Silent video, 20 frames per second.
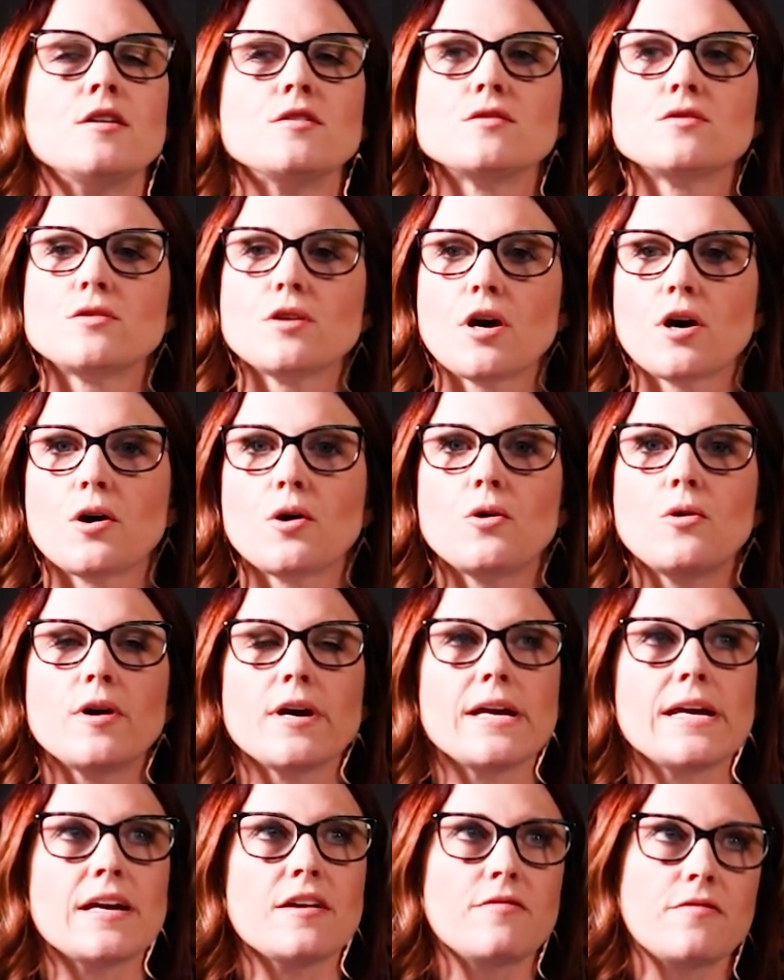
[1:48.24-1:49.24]
So
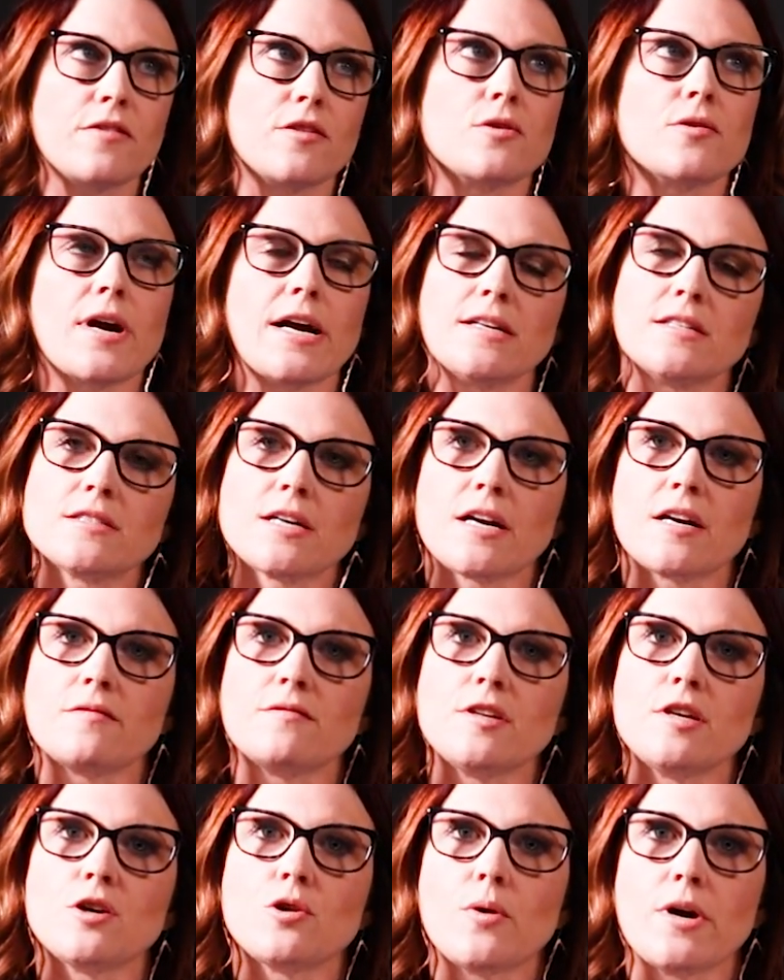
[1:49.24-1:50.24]
if the right side of
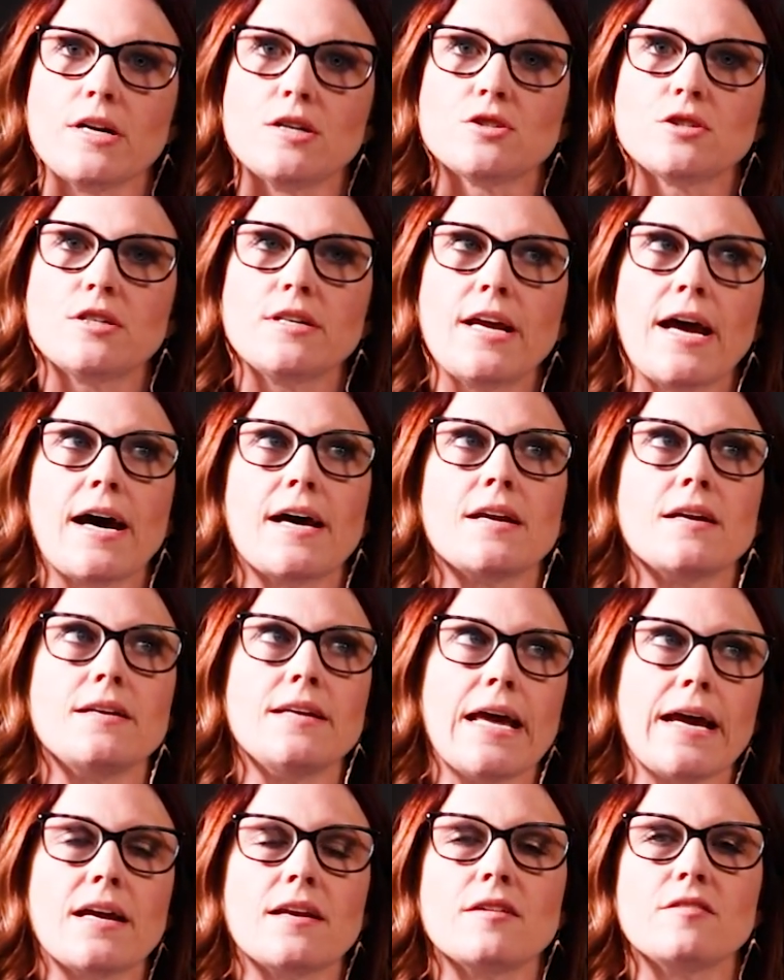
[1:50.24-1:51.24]
the equation had a
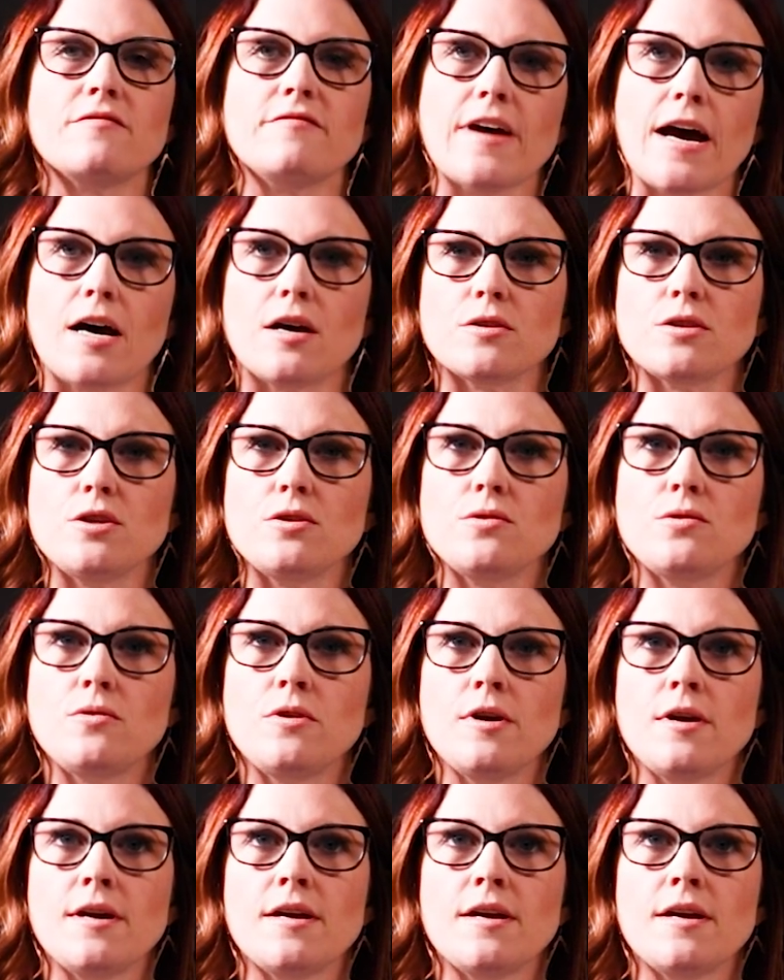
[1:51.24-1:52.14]
negative value,